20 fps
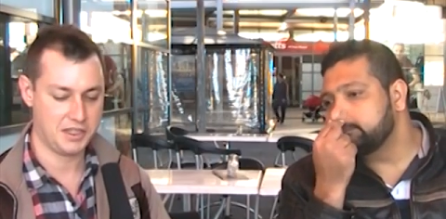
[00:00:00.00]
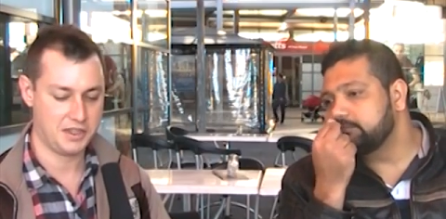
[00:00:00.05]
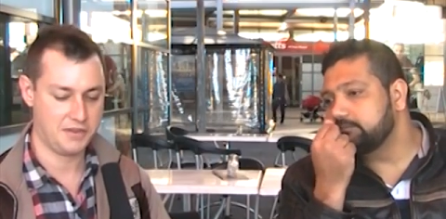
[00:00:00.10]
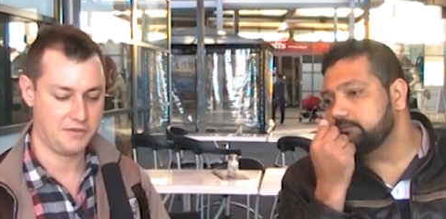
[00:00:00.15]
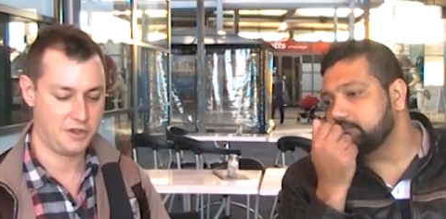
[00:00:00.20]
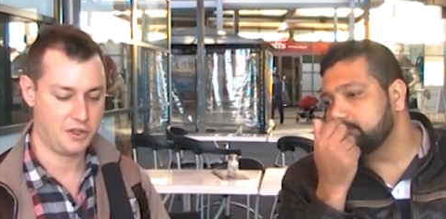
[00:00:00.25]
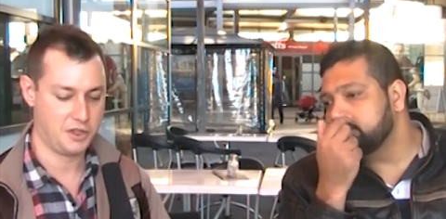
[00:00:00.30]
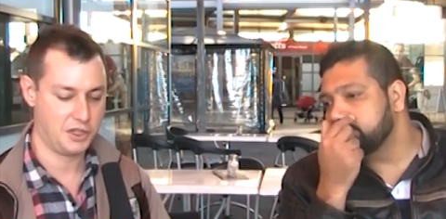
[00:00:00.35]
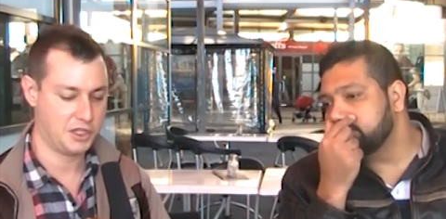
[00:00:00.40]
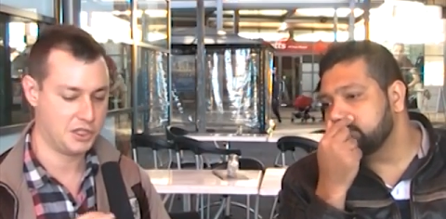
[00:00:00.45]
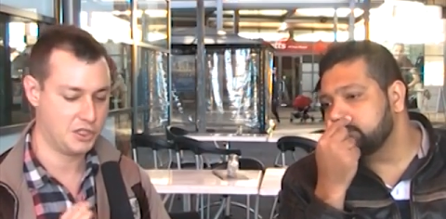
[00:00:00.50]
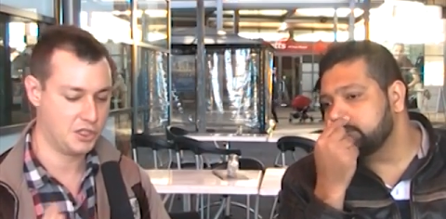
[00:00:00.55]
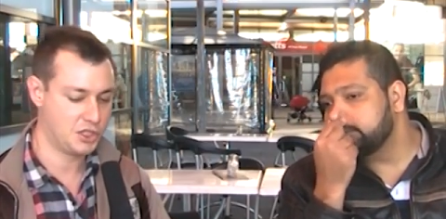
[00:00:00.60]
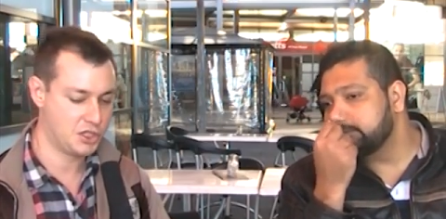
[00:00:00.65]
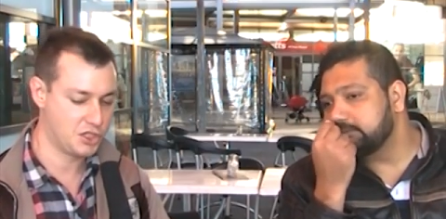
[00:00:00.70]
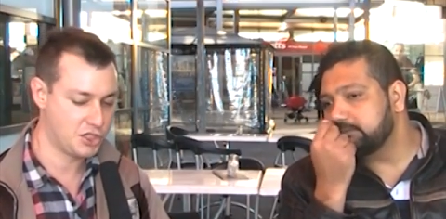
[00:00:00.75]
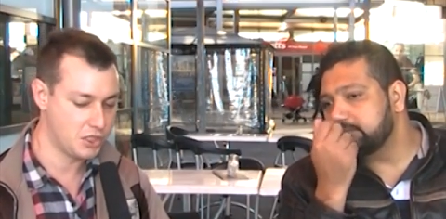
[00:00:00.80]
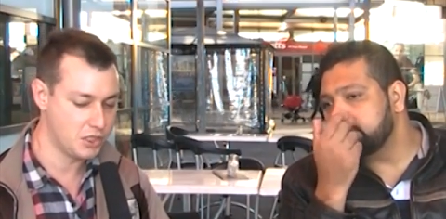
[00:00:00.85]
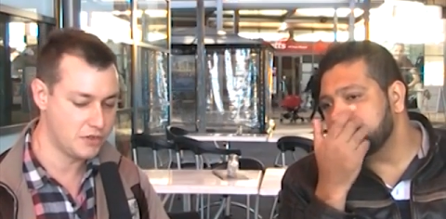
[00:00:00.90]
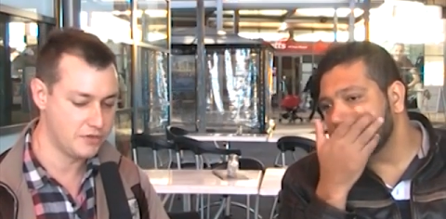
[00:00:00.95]
Speaker 1: fairly
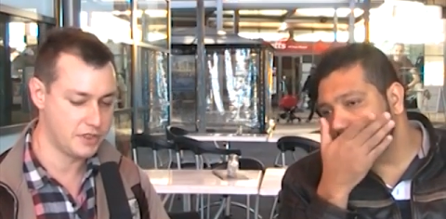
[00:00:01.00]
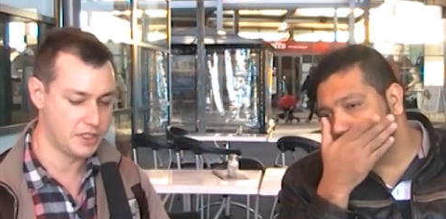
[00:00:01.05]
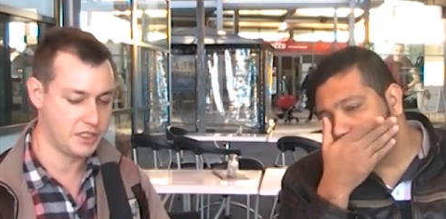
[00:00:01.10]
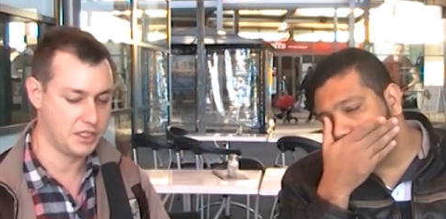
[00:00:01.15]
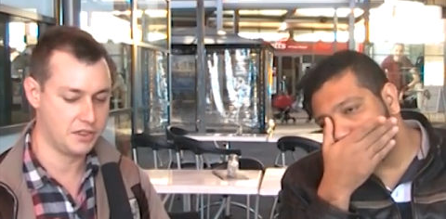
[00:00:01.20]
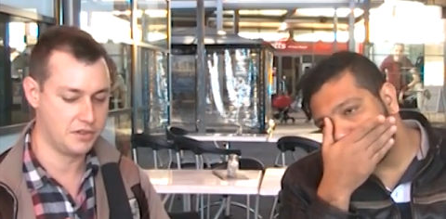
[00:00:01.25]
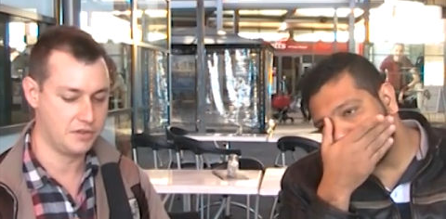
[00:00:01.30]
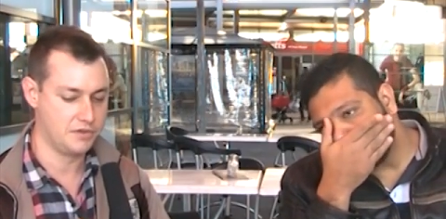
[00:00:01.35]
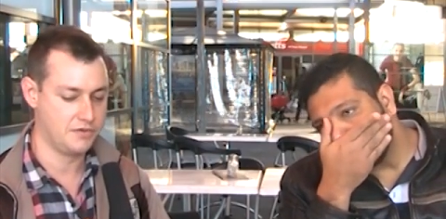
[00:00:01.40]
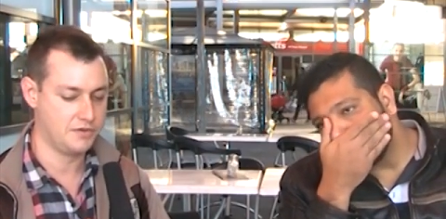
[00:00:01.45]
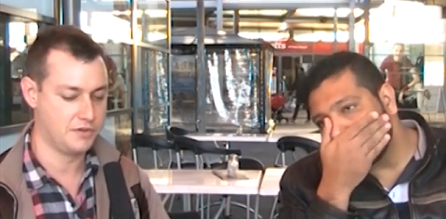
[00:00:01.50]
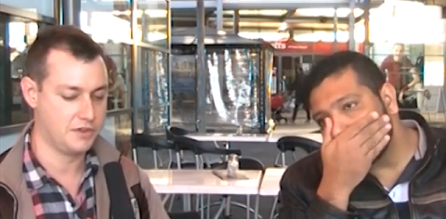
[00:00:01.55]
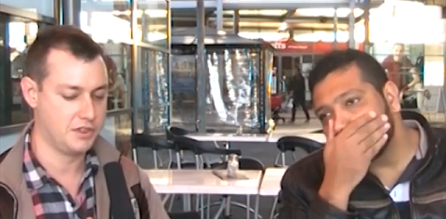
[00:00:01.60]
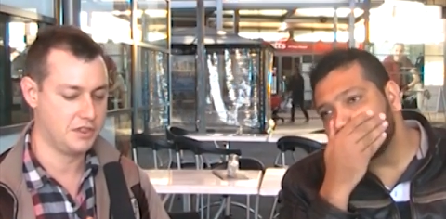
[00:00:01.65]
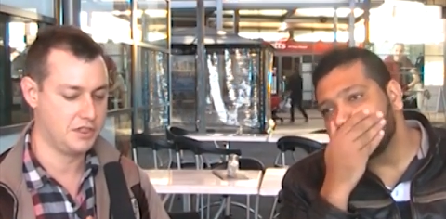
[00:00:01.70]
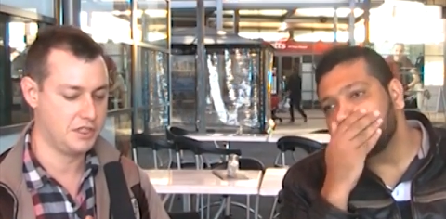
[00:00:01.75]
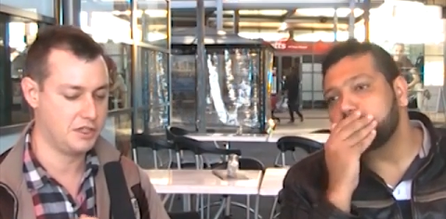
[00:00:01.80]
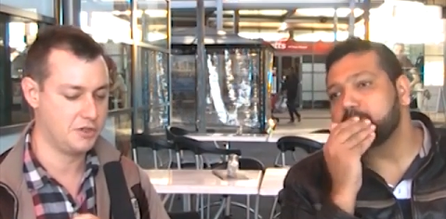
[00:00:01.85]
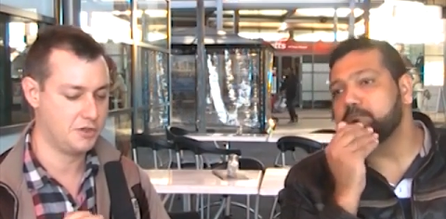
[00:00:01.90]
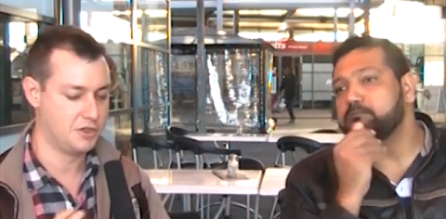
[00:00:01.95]
conservative,
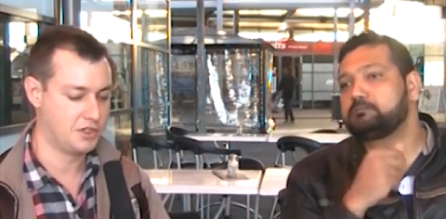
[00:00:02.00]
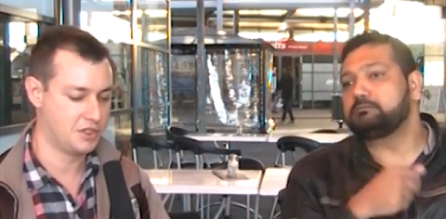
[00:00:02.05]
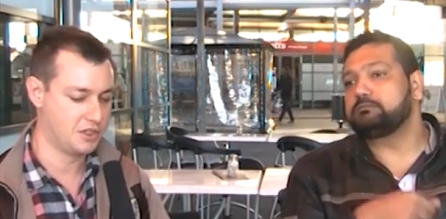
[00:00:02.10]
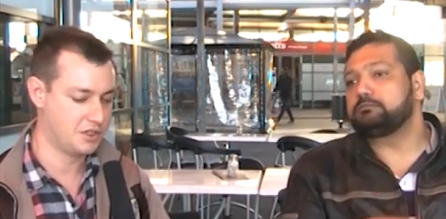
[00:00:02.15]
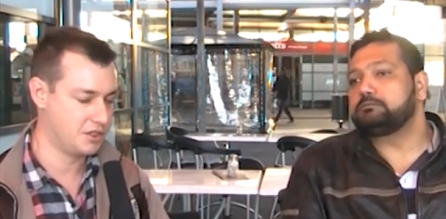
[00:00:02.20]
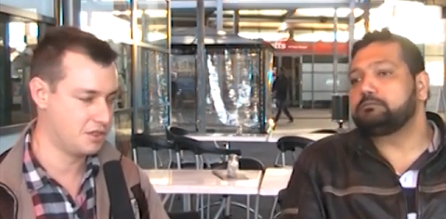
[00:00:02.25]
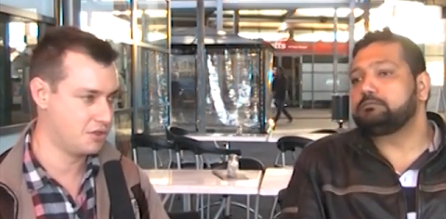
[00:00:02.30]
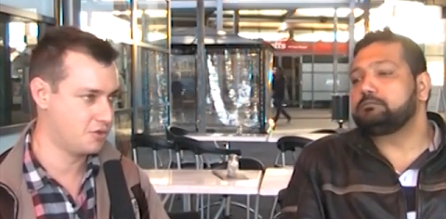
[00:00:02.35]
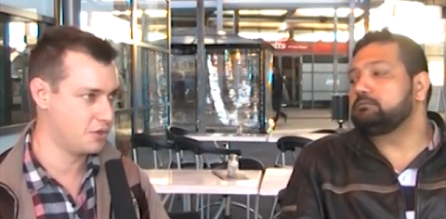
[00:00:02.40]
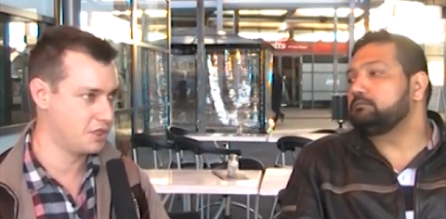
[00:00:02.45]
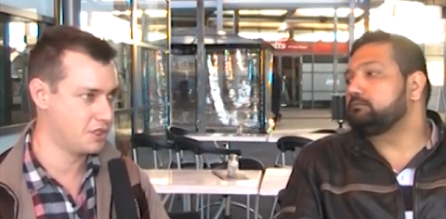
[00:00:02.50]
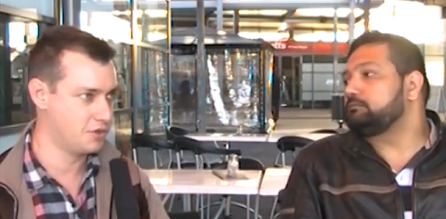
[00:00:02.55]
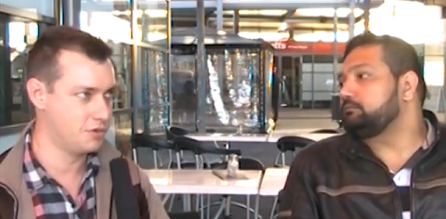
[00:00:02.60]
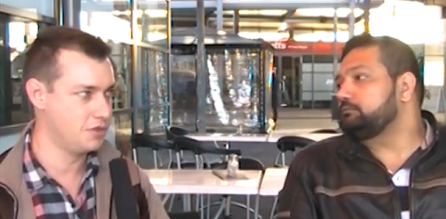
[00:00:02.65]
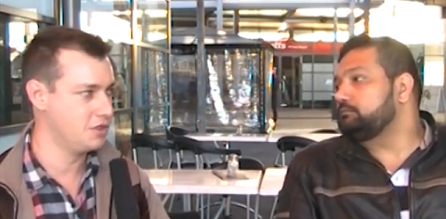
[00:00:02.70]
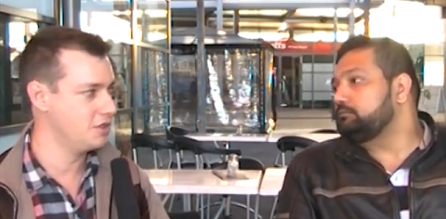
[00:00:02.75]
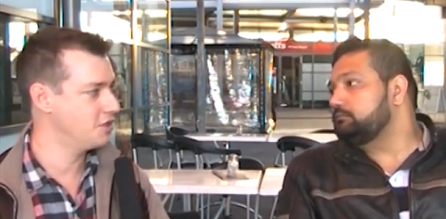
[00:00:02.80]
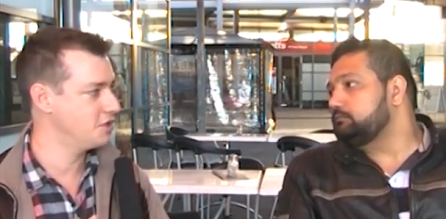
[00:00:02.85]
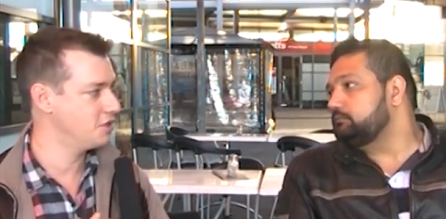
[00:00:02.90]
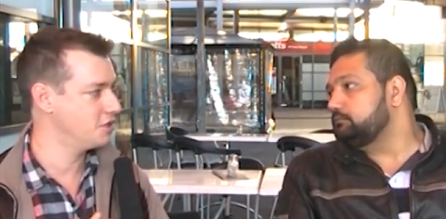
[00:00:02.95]
adhering to strict
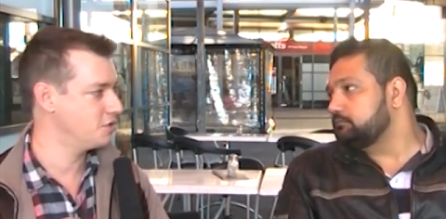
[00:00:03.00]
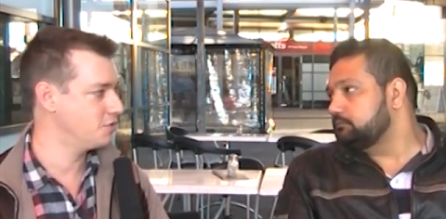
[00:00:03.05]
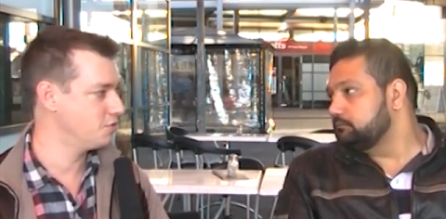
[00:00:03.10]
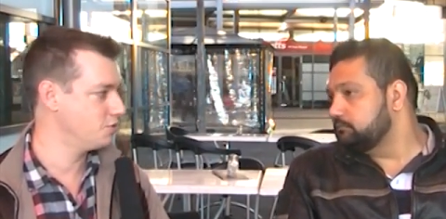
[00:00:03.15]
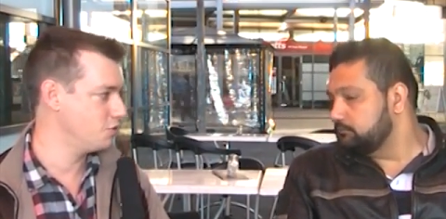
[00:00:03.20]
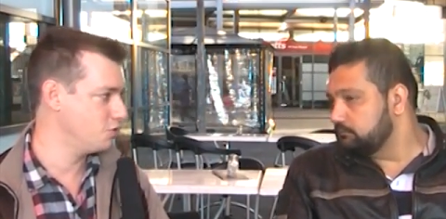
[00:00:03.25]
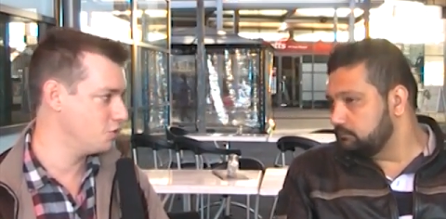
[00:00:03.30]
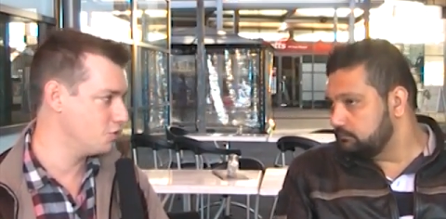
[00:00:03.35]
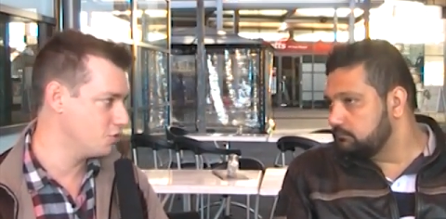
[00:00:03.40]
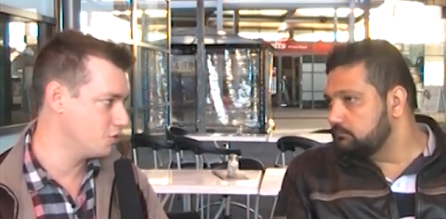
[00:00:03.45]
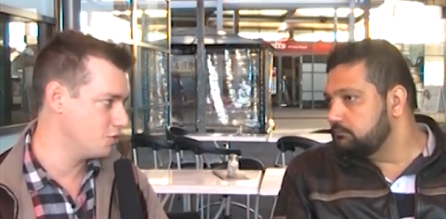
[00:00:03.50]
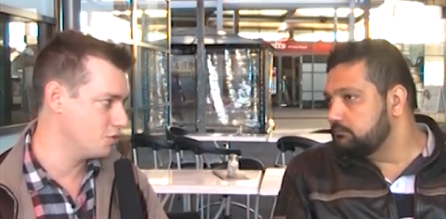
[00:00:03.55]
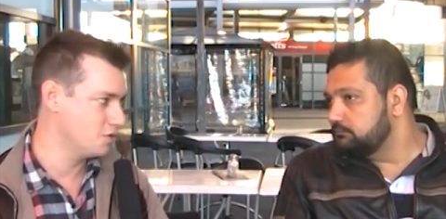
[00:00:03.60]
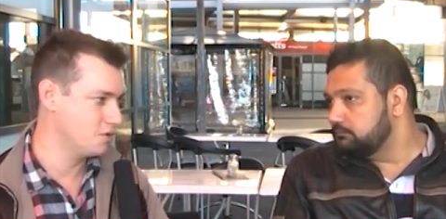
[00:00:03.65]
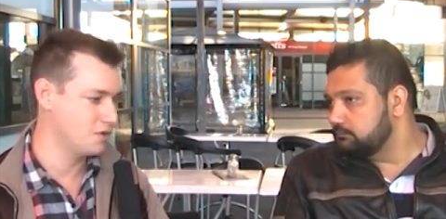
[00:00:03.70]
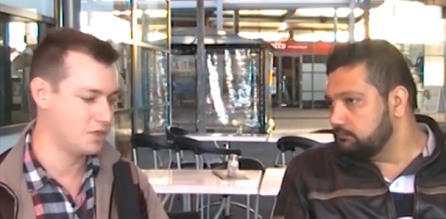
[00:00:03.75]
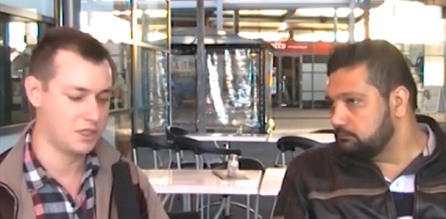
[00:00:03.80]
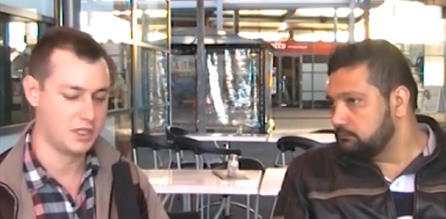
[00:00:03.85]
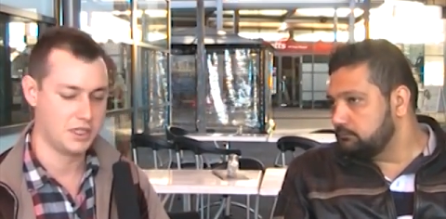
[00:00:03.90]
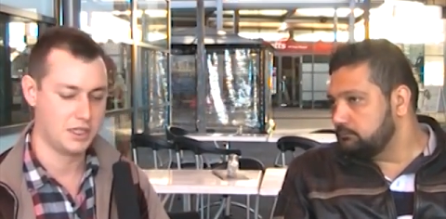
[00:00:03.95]
religious
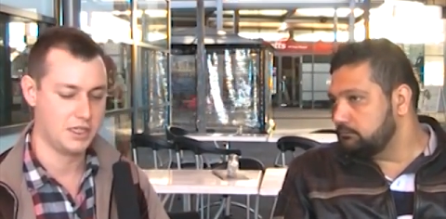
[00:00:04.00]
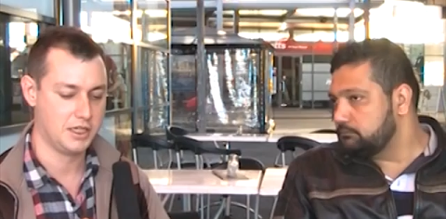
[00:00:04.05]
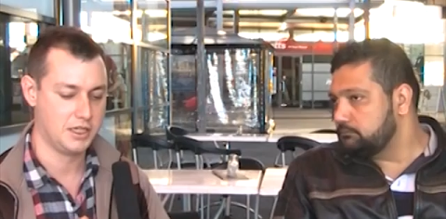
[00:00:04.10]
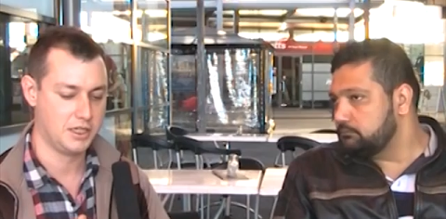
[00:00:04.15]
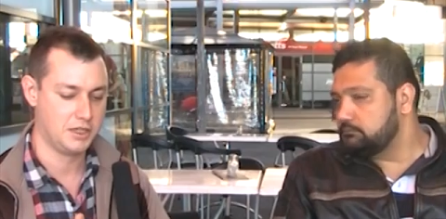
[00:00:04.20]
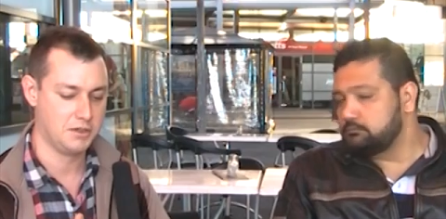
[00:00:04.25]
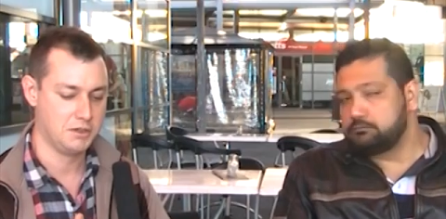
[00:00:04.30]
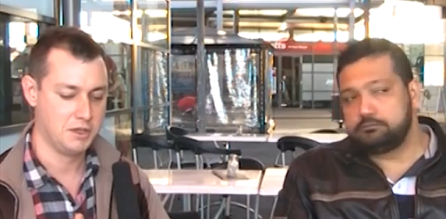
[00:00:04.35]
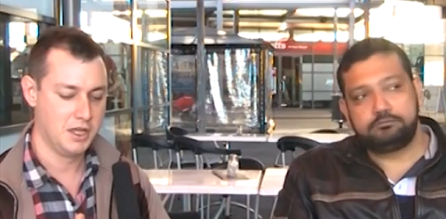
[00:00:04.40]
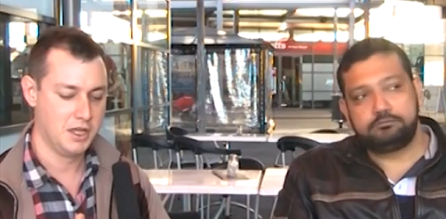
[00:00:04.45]
rules. Uh,